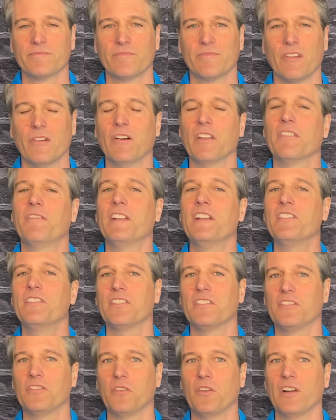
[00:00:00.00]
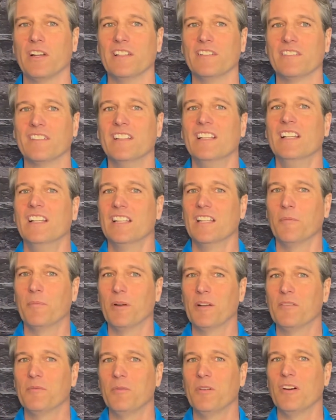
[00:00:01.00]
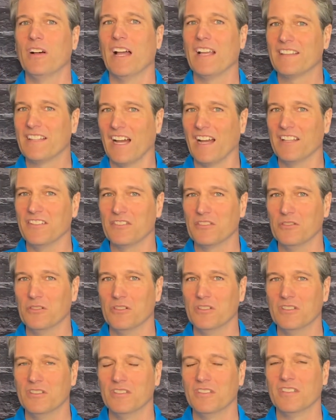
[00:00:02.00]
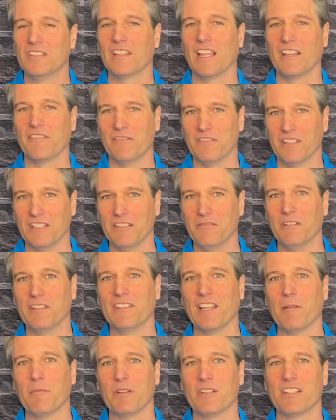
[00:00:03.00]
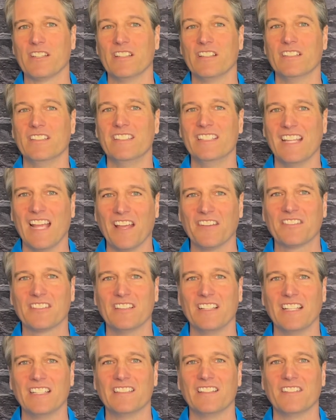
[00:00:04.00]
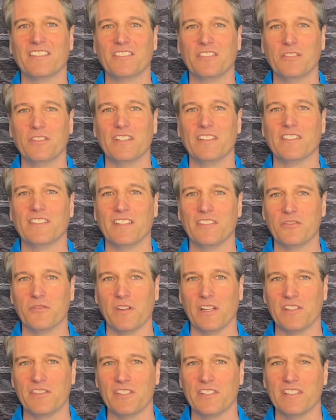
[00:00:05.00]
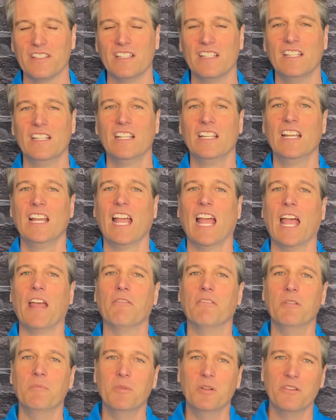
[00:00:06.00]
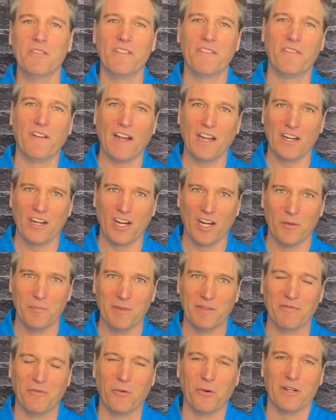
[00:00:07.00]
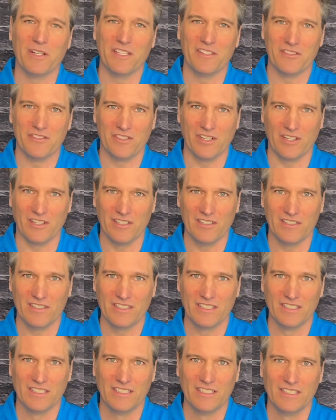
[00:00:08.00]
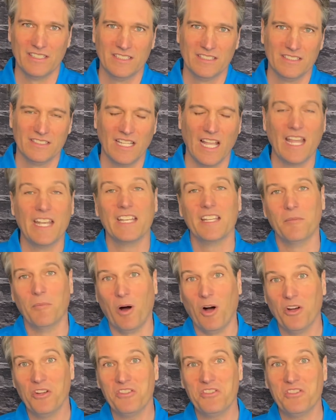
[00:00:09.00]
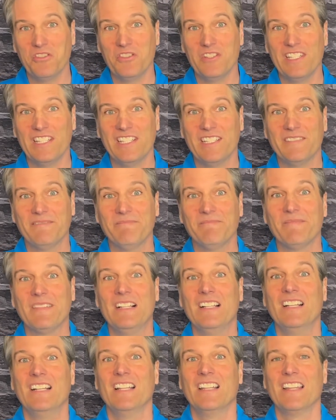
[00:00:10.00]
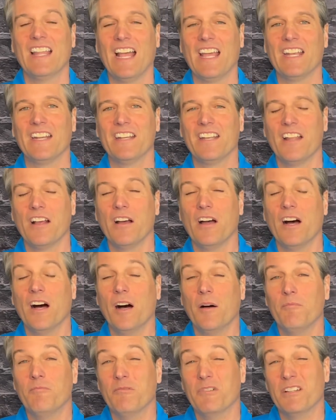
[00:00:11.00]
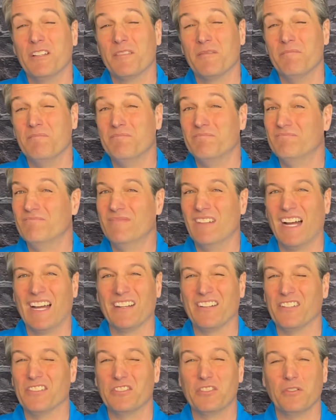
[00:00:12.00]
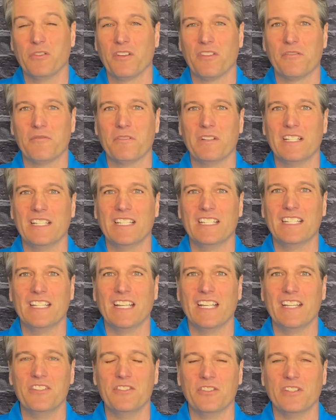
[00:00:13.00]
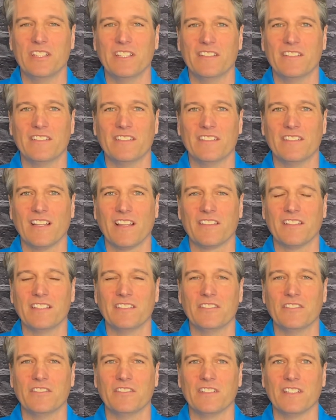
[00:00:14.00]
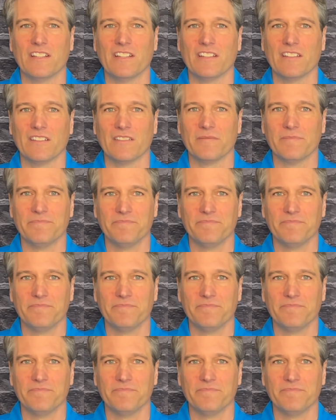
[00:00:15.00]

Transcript: Well, to finish the stories, the principal at the high school, thankfully, was able to de escalate the student situation and remove the firearm before discharge. And in the mall shooting, that ended up with, I don't know, two or three injuries, nothing too serious.